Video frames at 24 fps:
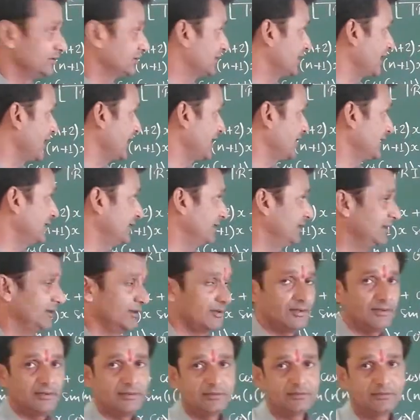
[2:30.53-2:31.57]
That
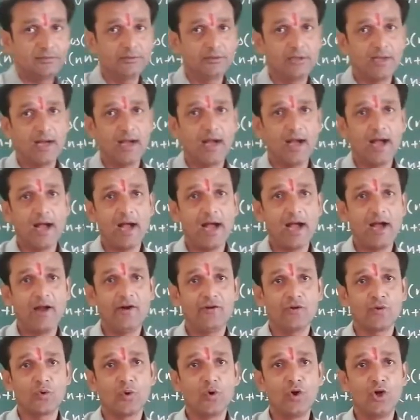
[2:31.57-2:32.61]
I
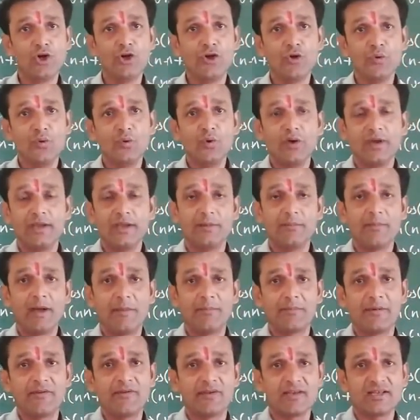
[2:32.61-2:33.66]
have told you in my
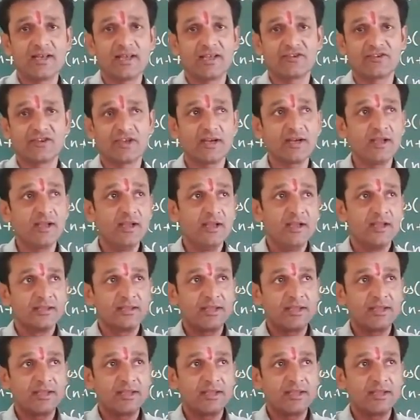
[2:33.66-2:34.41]
previous lecture